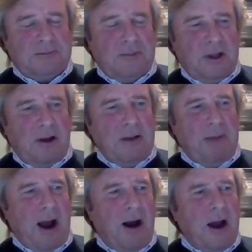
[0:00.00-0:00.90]
going
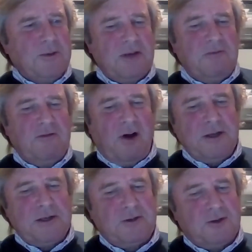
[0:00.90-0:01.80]
back, I was
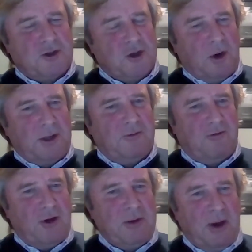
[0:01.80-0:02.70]
invited to join
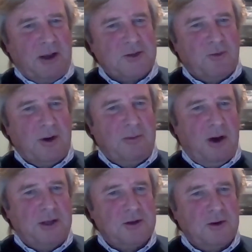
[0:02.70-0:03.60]
Freemasonry
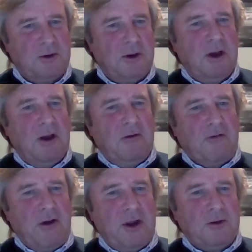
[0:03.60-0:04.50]
by two
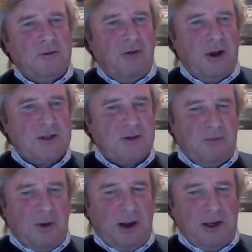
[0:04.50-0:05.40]
very good friends of
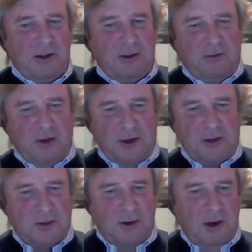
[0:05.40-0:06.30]
mine in the
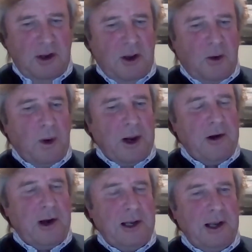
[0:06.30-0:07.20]
village where
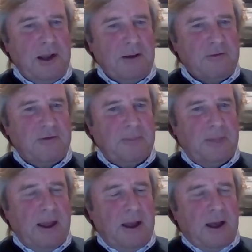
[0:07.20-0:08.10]
I live.
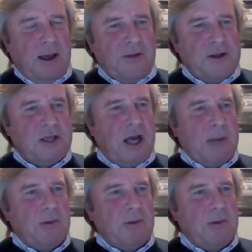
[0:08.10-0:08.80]
And this came